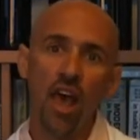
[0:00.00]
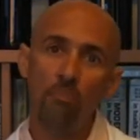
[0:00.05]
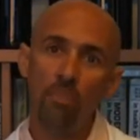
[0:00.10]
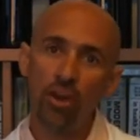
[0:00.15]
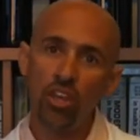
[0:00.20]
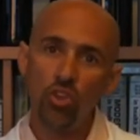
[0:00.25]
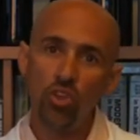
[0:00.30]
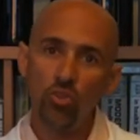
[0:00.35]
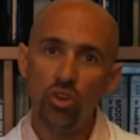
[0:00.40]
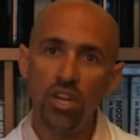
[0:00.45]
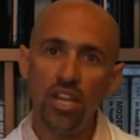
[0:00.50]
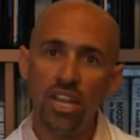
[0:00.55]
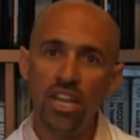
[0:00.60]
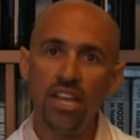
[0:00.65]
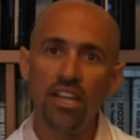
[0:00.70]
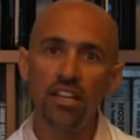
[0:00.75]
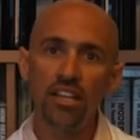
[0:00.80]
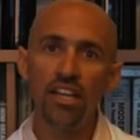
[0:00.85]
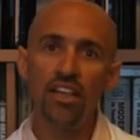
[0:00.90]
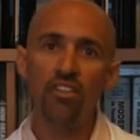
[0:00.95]
But
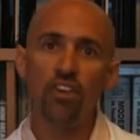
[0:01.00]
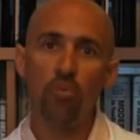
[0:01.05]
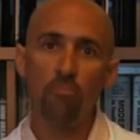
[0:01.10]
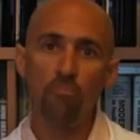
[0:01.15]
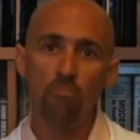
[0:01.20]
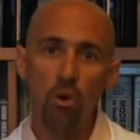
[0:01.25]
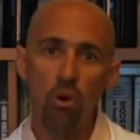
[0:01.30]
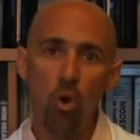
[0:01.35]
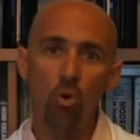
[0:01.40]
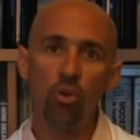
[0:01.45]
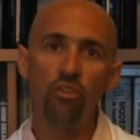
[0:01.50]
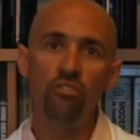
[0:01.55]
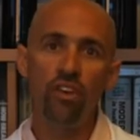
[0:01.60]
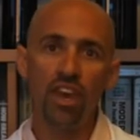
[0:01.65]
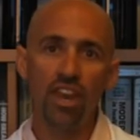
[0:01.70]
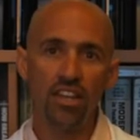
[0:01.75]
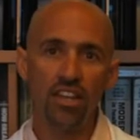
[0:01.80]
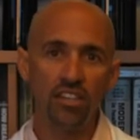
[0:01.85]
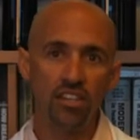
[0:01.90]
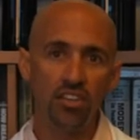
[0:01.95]
uniquely, they're
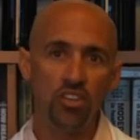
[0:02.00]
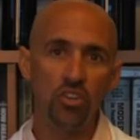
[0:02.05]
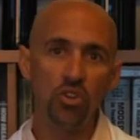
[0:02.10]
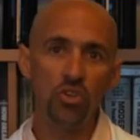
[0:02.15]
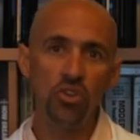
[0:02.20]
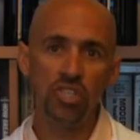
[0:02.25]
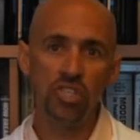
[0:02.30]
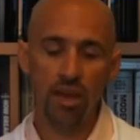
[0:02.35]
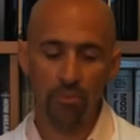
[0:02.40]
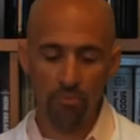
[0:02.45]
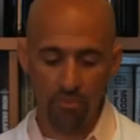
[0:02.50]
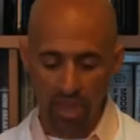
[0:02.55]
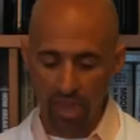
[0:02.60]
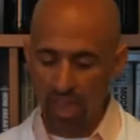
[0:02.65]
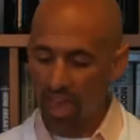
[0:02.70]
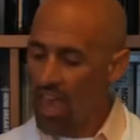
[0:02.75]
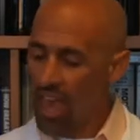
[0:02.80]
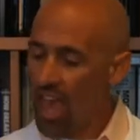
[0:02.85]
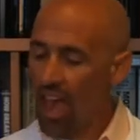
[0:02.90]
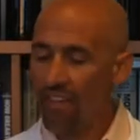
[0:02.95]
motivated to do something.